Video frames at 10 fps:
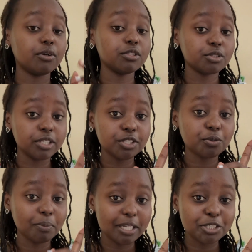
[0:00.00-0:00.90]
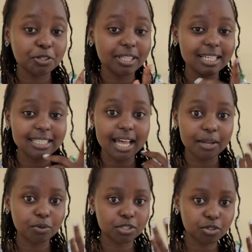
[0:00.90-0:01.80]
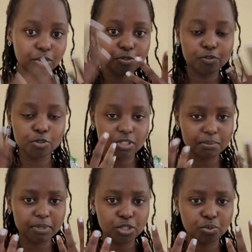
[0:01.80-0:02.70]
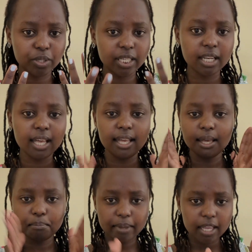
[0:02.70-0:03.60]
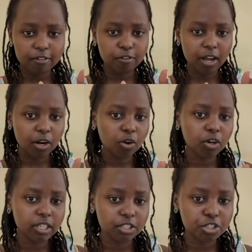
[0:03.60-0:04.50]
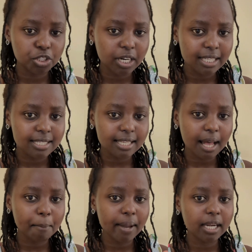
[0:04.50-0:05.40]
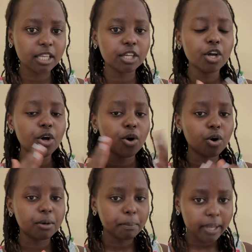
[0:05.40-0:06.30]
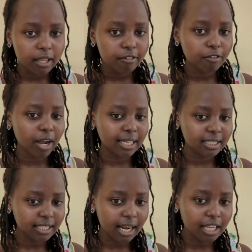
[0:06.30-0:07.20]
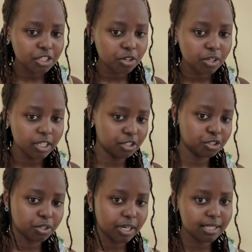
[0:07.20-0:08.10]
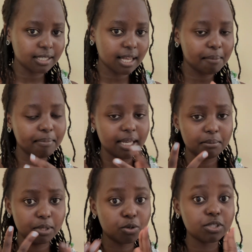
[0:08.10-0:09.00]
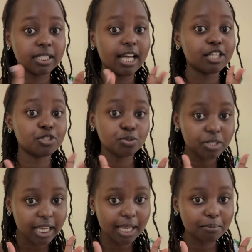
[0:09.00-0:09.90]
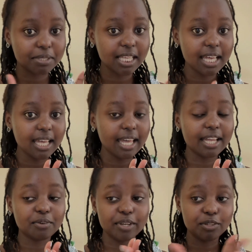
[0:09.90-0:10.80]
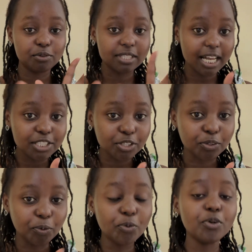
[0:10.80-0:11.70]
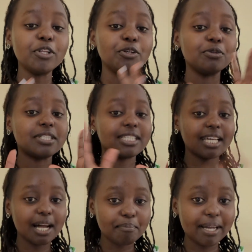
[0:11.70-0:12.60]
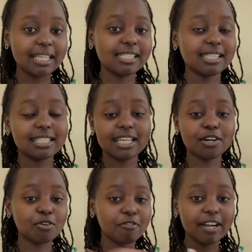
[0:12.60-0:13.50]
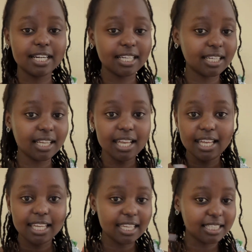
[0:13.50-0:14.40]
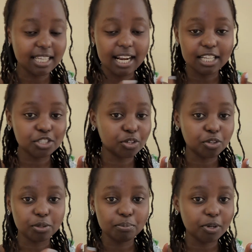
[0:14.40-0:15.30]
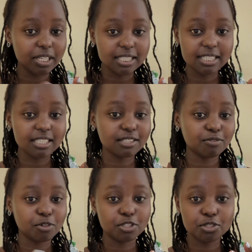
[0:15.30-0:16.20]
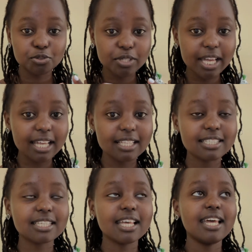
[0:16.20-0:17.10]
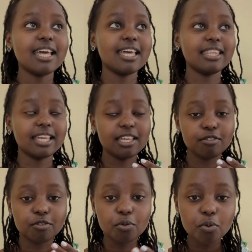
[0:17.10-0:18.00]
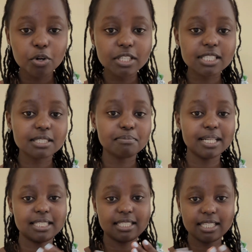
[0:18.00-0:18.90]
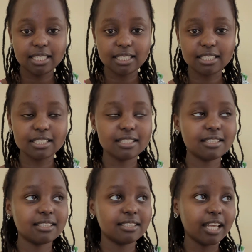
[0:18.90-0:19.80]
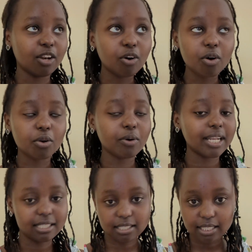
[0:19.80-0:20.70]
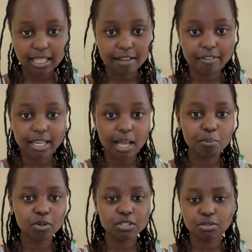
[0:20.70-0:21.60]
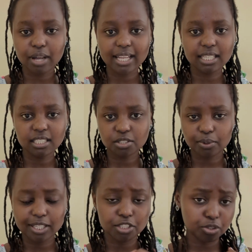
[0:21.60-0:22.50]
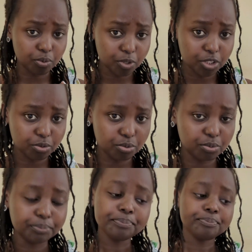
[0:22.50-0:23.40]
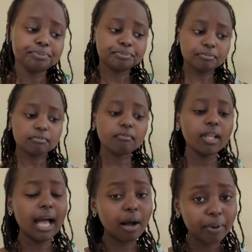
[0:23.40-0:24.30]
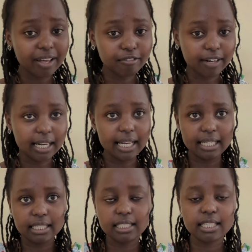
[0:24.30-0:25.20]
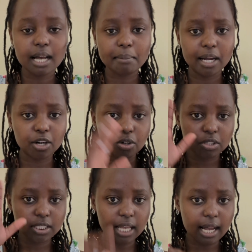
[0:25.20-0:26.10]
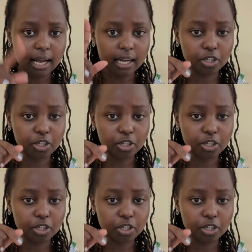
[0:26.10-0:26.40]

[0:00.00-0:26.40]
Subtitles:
also need to mention that I was confused between paying for a local insurance company or paying for an international insurance company, because there are 2 types. And when you search on Google, you'll see companies that are offering international policies for students and they give quotes, but still the local one is still available. So I didn't quite know what to do. However, I did come across a